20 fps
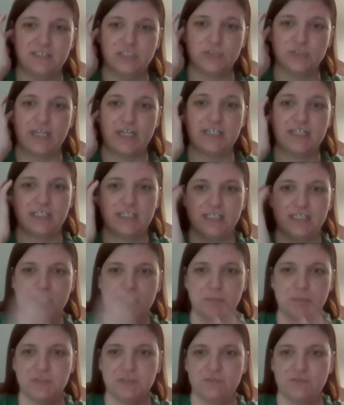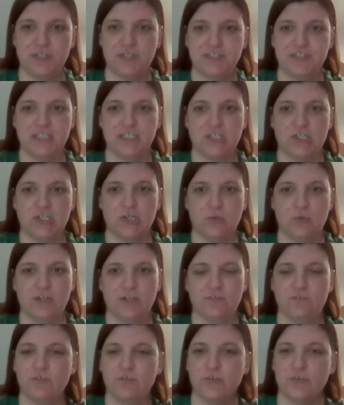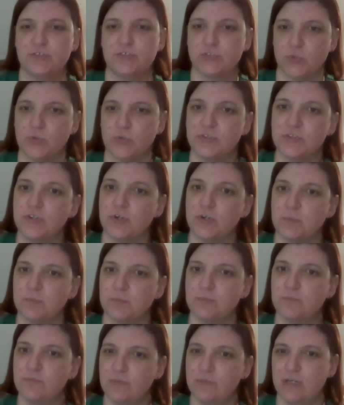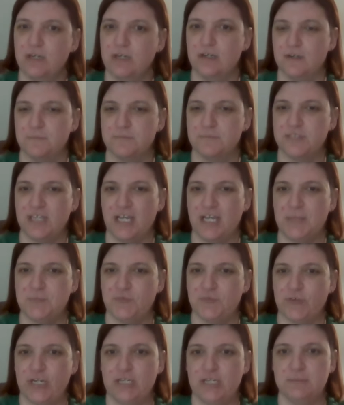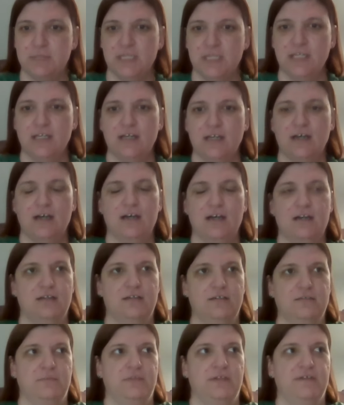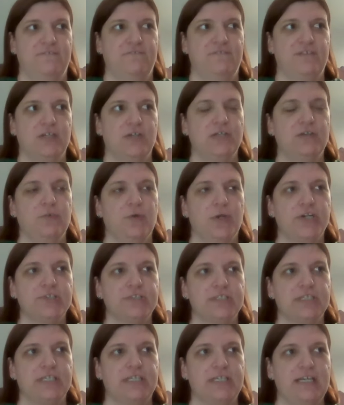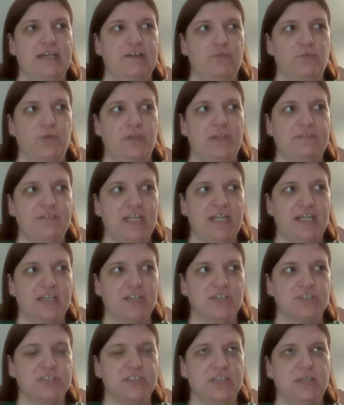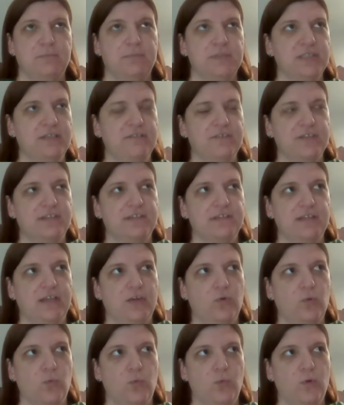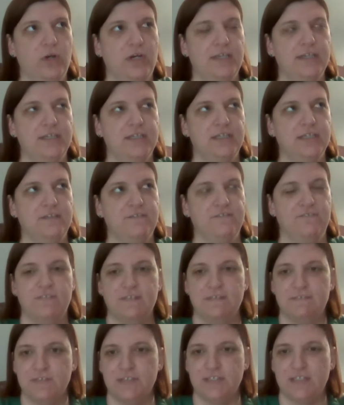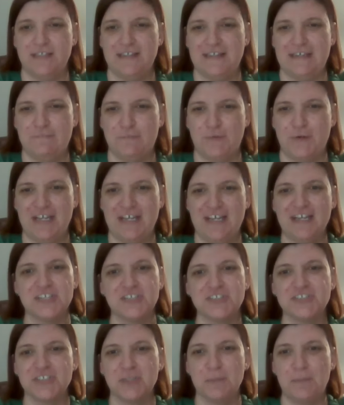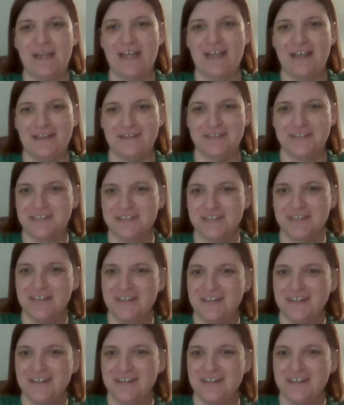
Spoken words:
try to keep the funding going for a short-term time frame. Very rarely have we actually, I believe it's like 1 in 50, have we actually passed